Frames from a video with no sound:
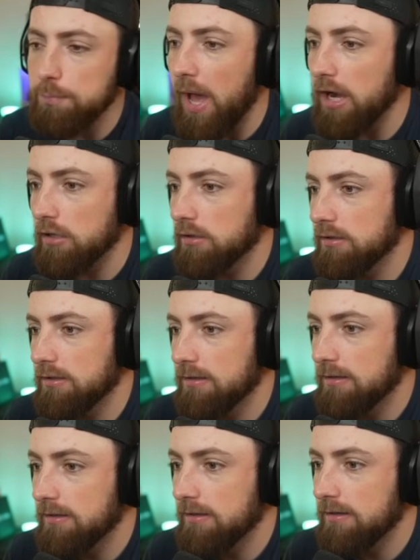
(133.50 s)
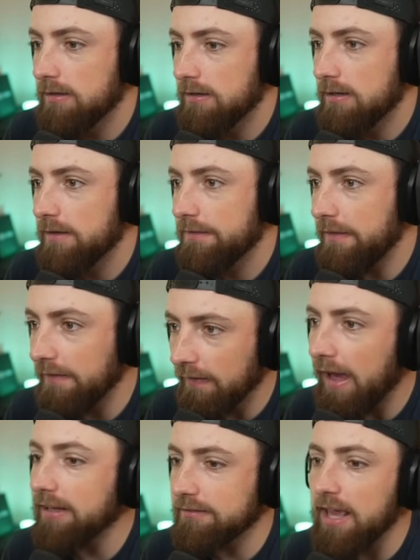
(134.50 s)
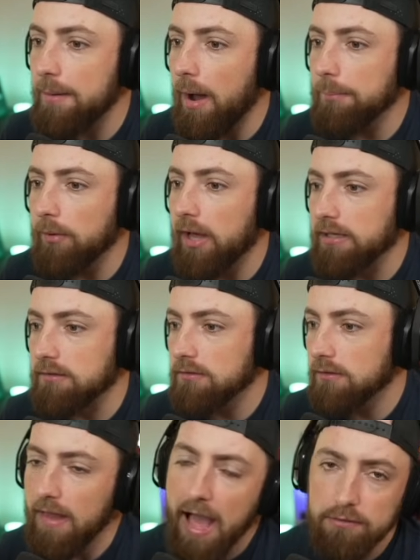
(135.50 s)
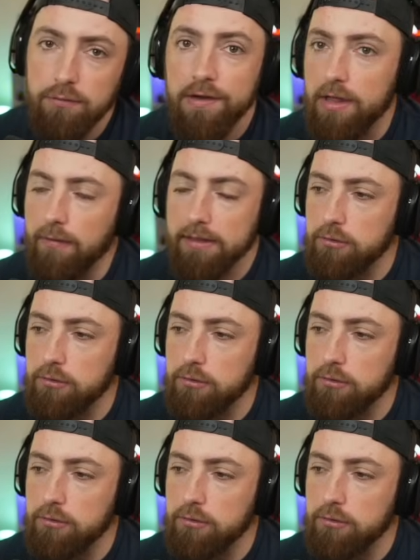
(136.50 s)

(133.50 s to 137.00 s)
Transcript: better than the last game I played. Last video. Like,